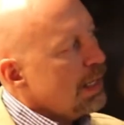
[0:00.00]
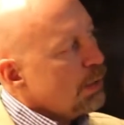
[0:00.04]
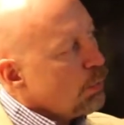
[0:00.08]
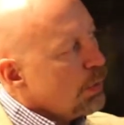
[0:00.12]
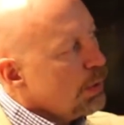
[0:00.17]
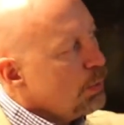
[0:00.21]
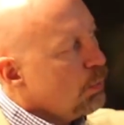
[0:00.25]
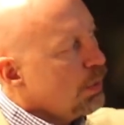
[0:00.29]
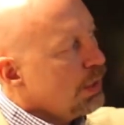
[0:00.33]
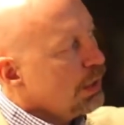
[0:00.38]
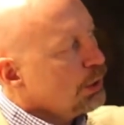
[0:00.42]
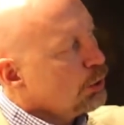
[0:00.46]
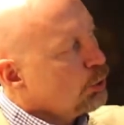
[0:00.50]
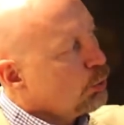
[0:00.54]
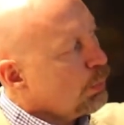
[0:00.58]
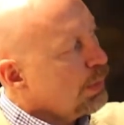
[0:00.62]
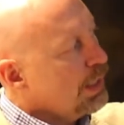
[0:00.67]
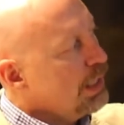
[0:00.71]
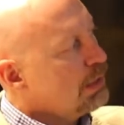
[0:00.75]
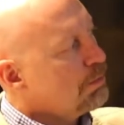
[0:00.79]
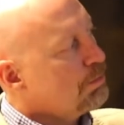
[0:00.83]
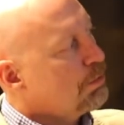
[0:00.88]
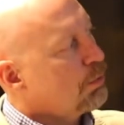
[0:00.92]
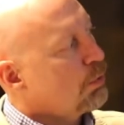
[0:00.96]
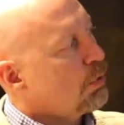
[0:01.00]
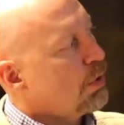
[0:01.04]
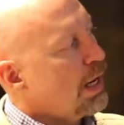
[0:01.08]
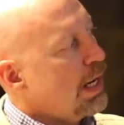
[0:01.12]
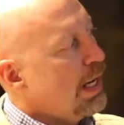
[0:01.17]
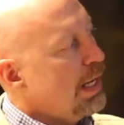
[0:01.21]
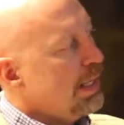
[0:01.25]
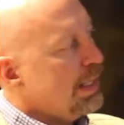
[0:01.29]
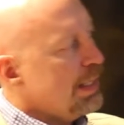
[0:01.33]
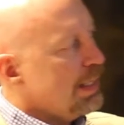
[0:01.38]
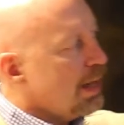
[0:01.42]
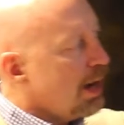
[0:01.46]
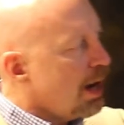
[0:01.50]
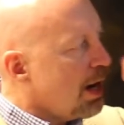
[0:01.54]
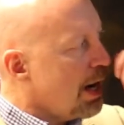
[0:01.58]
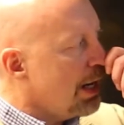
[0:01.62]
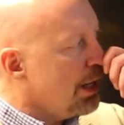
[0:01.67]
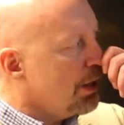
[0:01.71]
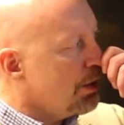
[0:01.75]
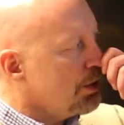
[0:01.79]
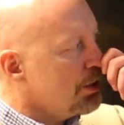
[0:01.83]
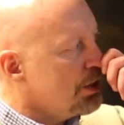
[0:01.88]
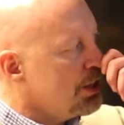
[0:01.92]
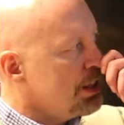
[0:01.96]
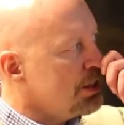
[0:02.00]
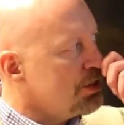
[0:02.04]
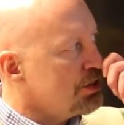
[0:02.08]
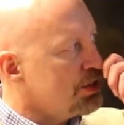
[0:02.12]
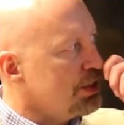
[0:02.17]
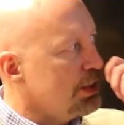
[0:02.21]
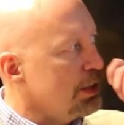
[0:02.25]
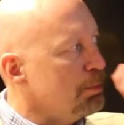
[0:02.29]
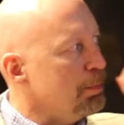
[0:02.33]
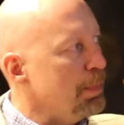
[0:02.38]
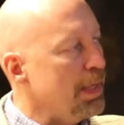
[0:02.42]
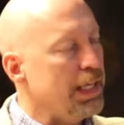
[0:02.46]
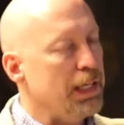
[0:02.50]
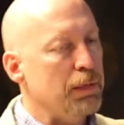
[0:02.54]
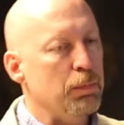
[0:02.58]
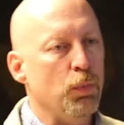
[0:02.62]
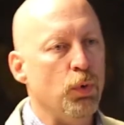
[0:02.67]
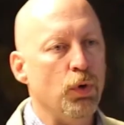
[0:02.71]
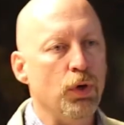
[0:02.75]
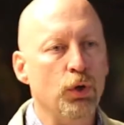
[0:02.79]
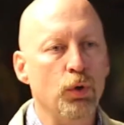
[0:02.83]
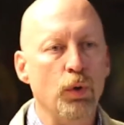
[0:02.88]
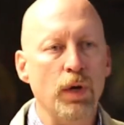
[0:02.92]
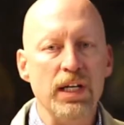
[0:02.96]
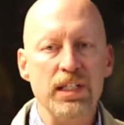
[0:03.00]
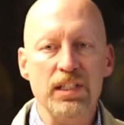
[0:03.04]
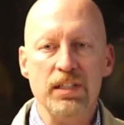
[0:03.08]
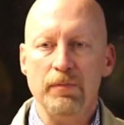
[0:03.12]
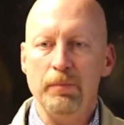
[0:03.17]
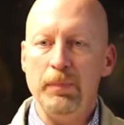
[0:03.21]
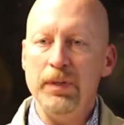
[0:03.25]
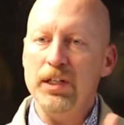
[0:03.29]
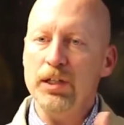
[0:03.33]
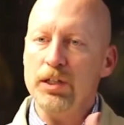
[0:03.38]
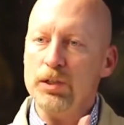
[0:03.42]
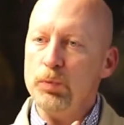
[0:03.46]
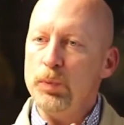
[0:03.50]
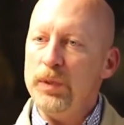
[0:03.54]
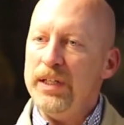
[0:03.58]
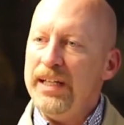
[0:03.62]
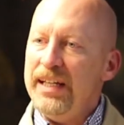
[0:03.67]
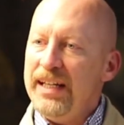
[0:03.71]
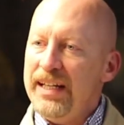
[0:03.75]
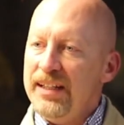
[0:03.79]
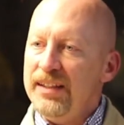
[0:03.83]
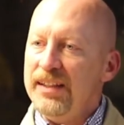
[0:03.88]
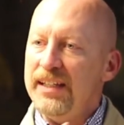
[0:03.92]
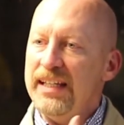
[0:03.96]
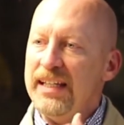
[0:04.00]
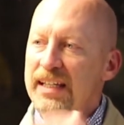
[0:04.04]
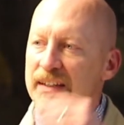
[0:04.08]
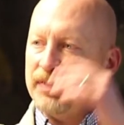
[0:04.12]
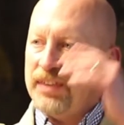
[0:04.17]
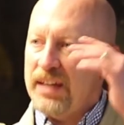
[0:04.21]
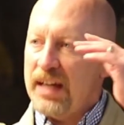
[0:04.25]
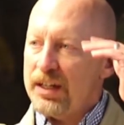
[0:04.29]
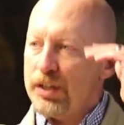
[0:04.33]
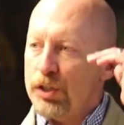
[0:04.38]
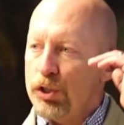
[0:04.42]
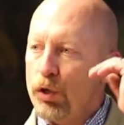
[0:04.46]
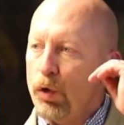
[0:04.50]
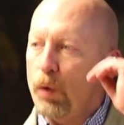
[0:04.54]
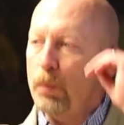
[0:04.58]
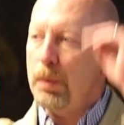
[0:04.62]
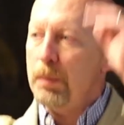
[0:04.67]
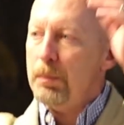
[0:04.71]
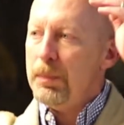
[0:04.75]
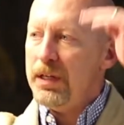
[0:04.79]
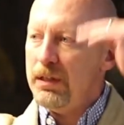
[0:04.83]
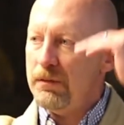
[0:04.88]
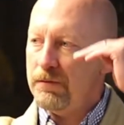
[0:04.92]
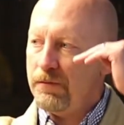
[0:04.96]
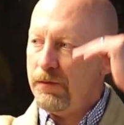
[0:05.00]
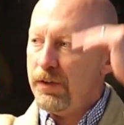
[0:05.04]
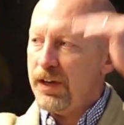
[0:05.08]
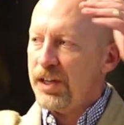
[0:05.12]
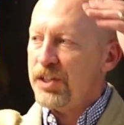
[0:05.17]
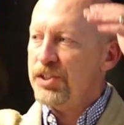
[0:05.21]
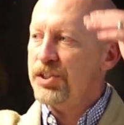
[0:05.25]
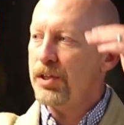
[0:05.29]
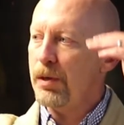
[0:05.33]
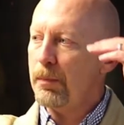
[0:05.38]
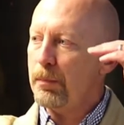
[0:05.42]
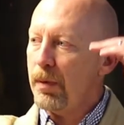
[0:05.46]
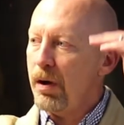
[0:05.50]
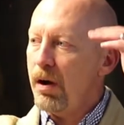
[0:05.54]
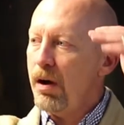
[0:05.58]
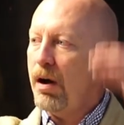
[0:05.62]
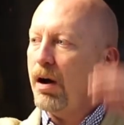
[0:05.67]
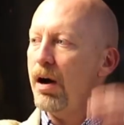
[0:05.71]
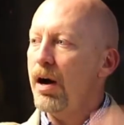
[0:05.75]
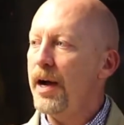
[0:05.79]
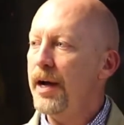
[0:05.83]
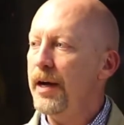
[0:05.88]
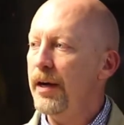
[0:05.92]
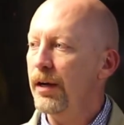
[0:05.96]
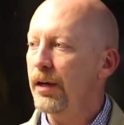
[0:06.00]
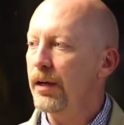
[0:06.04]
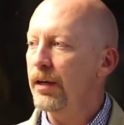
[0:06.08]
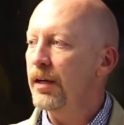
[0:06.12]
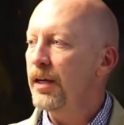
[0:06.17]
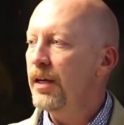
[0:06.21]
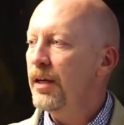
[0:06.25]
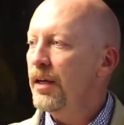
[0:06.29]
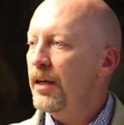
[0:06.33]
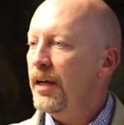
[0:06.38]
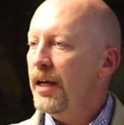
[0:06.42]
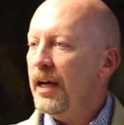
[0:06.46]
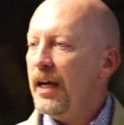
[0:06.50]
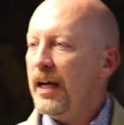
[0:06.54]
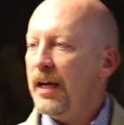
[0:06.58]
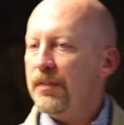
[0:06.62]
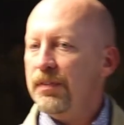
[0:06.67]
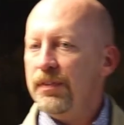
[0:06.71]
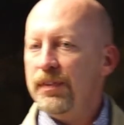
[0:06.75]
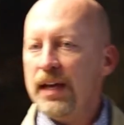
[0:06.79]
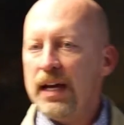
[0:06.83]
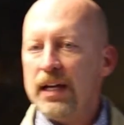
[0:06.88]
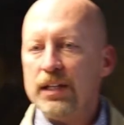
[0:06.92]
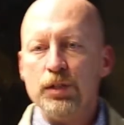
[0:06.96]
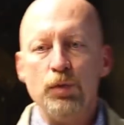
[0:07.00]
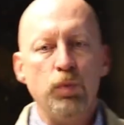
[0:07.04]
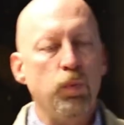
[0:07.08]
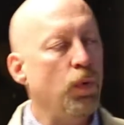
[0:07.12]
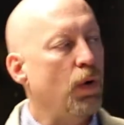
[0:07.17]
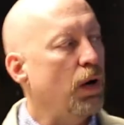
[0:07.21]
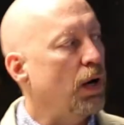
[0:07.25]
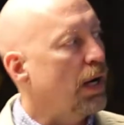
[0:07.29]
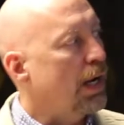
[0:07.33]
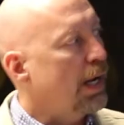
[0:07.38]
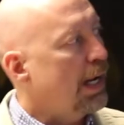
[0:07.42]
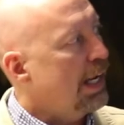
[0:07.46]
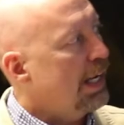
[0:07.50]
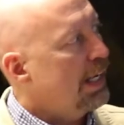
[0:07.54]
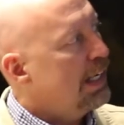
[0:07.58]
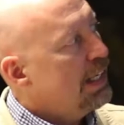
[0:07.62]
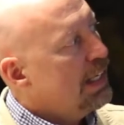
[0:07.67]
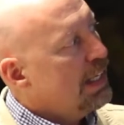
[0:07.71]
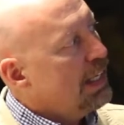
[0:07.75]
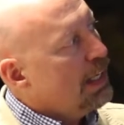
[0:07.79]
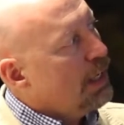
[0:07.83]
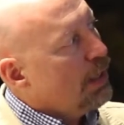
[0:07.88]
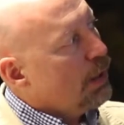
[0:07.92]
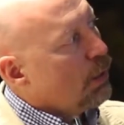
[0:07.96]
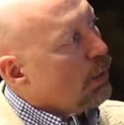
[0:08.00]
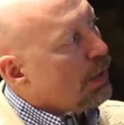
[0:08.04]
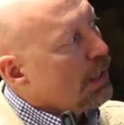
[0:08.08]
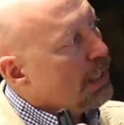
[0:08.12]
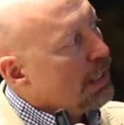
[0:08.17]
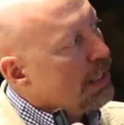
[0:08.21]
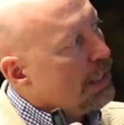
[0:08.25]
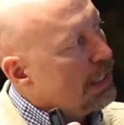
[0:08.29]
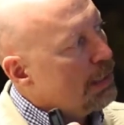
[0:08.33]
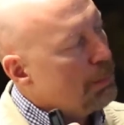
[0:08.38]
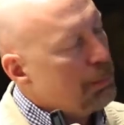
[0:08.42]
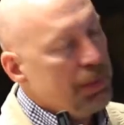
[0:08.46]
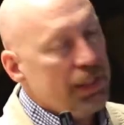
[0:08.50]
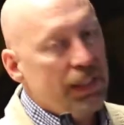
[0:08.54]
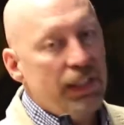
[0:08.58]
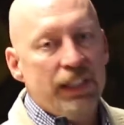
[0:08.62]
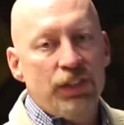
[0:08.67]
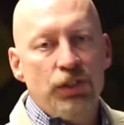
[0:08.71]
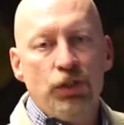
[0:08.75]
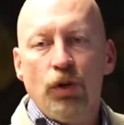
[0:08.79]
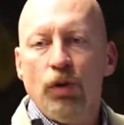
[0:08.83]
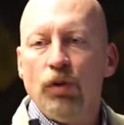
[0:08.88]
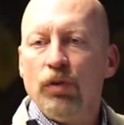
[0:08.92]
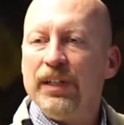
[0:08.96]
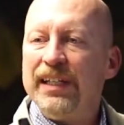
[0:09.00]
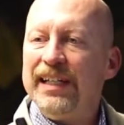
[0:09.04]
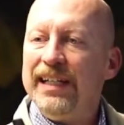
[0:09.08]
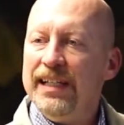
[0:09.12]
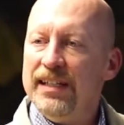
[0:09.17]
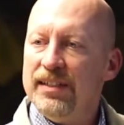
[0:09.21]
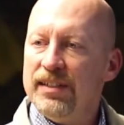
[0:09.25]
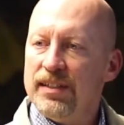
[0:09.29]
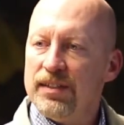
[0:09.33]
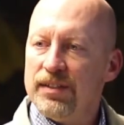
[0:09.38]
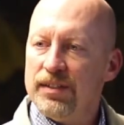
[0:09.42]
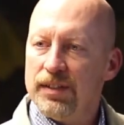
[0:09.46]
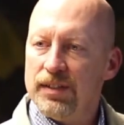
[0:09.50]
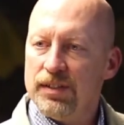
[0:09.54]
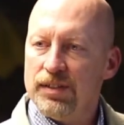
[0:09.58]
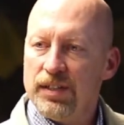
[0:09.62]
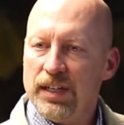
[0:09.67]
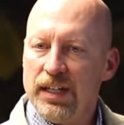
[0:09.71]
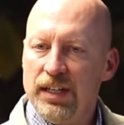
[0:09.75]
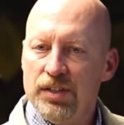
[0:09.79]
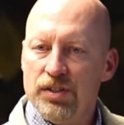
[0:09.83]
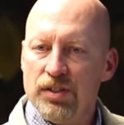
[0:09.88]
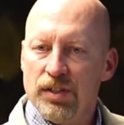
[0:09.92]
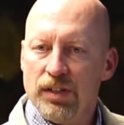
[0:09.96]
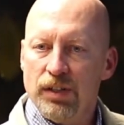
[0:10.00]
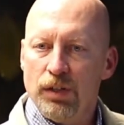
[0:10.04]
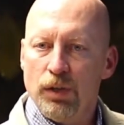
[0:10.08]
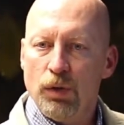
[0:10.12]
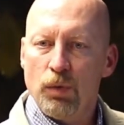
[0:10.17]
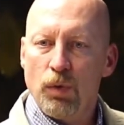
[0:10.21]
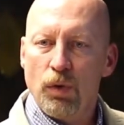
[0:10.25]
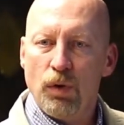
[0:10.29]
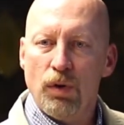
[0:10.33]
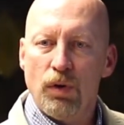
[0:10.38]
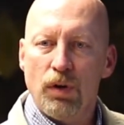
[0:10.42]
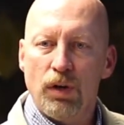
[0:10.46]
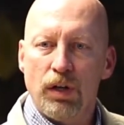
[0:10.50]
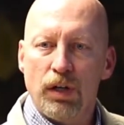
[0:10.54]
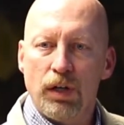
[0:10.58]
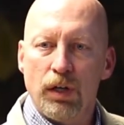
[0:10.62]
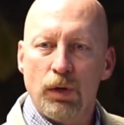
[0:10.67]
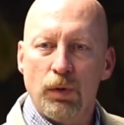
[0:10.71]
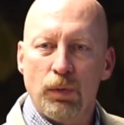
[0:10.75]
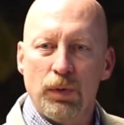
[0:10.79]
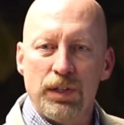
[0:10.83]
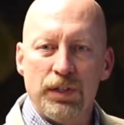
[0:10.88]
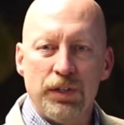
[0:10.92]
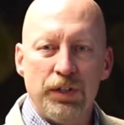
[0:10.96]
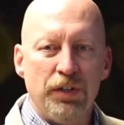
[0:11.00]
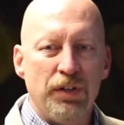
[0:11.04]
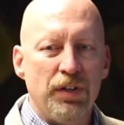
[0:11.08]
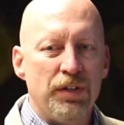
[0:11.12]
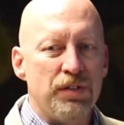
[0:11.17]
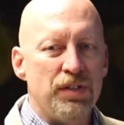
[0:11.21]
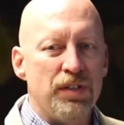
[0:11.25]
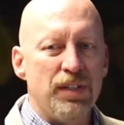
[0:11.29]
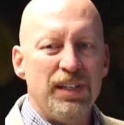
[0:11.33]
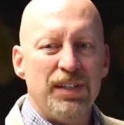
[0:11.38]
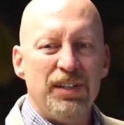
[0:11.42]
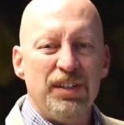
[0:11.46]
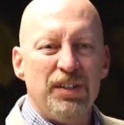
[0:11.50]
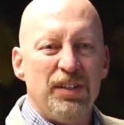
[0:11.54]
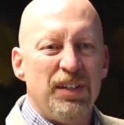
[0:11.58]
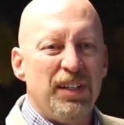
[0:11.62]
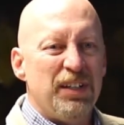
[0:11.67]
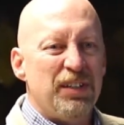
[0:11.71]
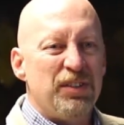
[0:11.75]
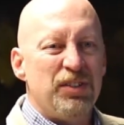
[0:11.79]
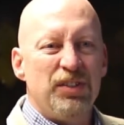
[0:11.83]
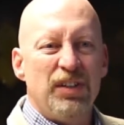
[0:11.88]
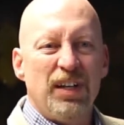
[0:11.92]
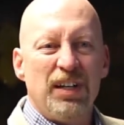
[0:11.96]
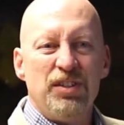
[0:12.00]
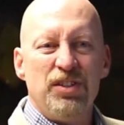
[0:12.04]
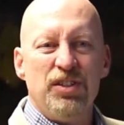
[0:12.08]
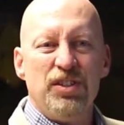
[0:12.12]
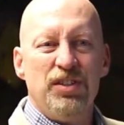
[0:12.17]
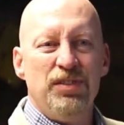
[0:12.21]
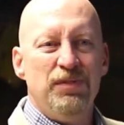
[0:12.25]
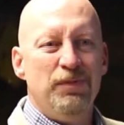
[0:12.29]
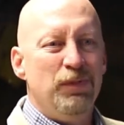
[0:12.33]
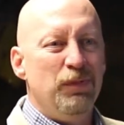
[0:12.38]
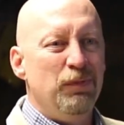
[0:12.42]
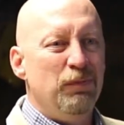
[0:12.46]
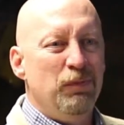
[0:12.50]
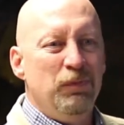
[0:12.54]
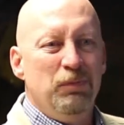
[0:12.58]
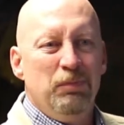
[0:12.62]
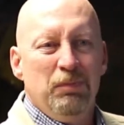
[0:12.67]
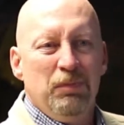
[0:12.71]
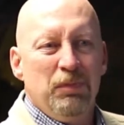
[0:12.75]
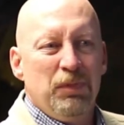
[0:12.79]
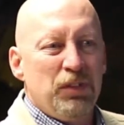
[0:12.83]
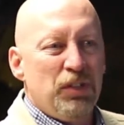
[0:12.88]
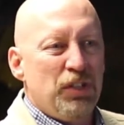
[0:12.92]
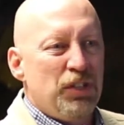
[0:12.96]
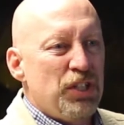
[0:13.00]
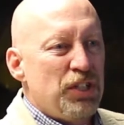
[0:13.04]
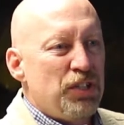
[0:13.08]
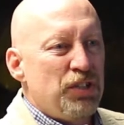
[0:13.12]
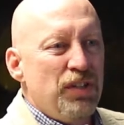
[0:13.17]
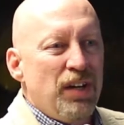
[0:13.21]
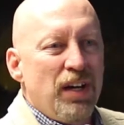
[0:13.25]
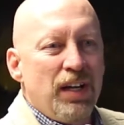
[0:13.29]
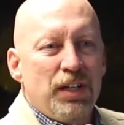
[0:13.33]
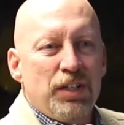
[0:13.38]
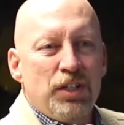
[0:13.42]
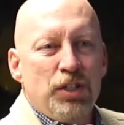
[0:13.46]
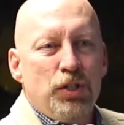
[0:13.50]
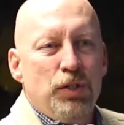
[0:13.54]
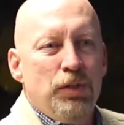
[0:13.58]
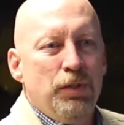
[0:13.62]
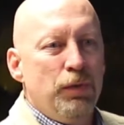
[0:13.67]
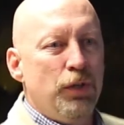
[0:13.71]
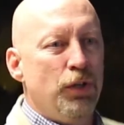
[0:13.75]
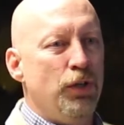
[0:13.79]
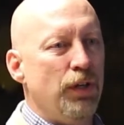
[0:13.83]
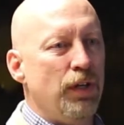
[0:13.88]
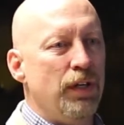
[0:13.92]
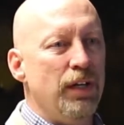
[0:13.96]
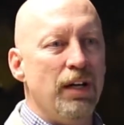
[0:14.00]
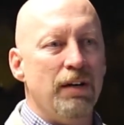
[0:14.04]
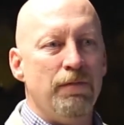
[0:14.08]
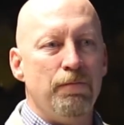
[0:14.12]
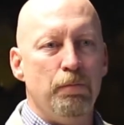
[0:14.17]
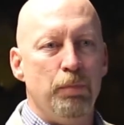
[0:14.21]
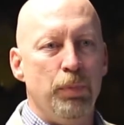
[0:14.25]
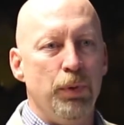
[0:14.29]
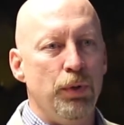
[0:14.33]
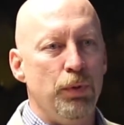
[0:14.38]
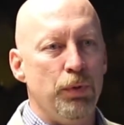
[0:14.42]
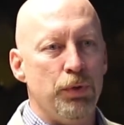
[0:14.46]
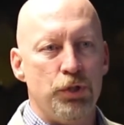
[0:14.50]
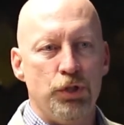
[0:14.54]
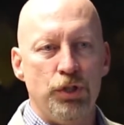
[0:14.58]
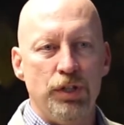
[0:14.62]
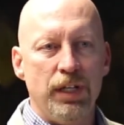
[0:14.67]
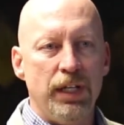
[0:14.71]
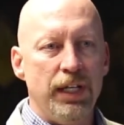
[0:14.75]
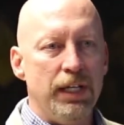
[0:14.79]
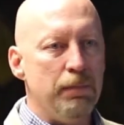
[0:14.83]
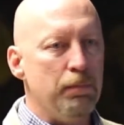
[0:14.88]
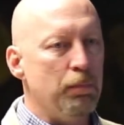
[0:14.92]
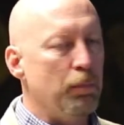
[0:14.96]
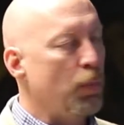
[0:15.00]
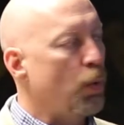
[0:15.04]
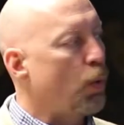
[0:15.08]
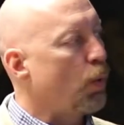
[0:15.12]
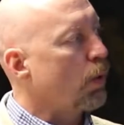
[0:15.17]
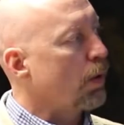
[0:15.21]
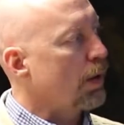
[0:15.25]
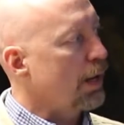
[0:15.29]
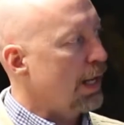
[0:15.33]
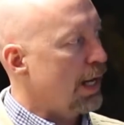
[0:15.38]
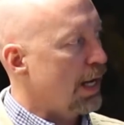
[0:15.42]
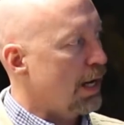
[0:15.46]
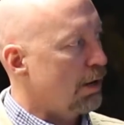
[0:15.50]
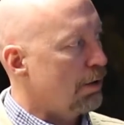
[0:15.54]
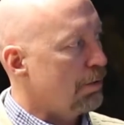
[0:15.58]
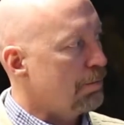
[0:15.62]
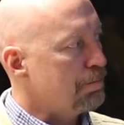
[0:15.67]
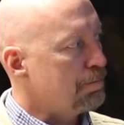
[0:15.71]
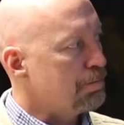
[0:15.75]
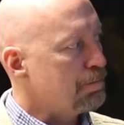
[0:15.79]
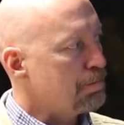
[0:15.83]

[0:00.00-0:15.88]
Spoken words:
We want greater variety, higher intensity, make it more aggressive because we need to get that dopamine fix up higher, and that's why it's called desensitization. No longer, it's not just not a good enough boost. You need more now.